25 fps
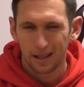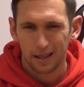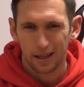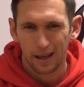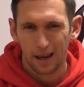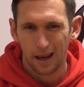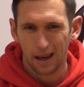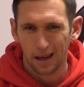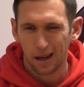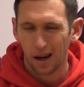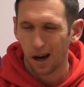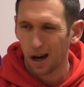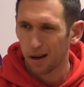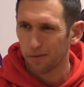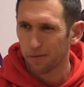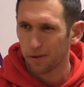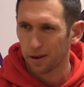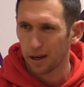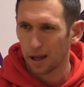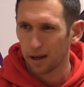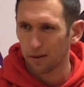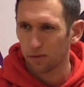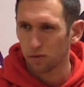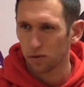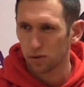Yeah, gutted for
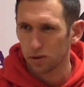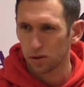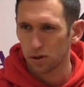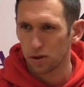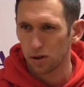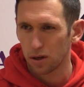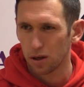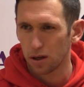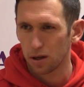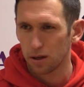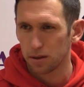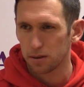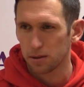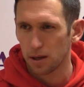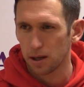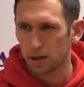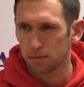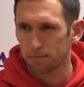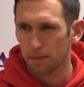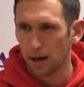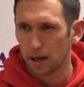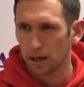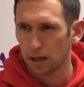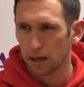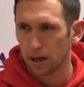Nathan, because
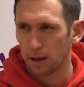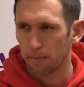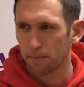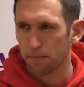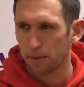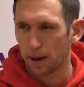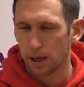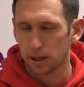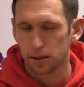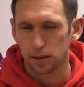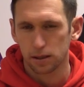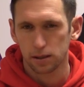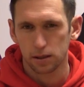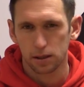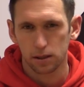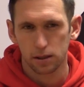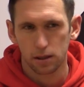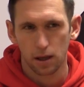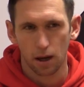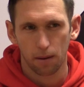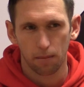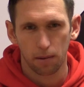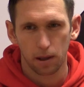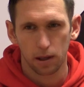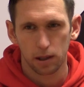he's made an impact since he's
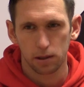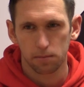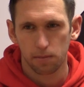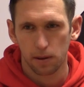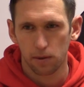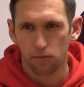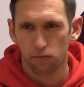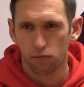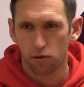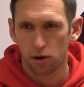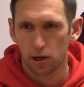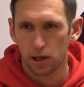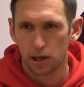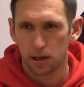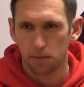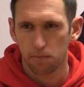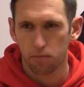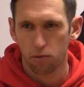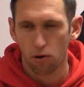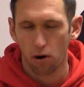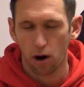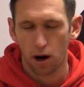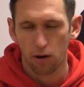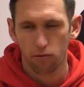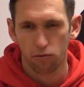come in. He's been really
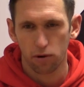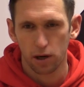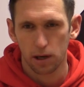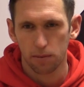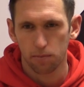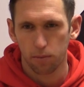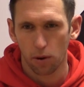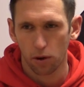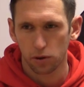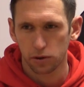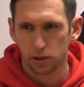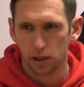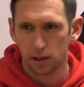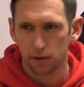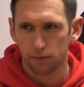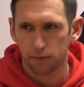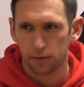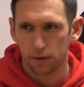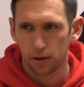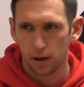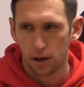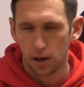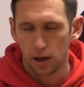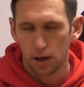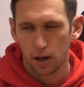bright, really positive.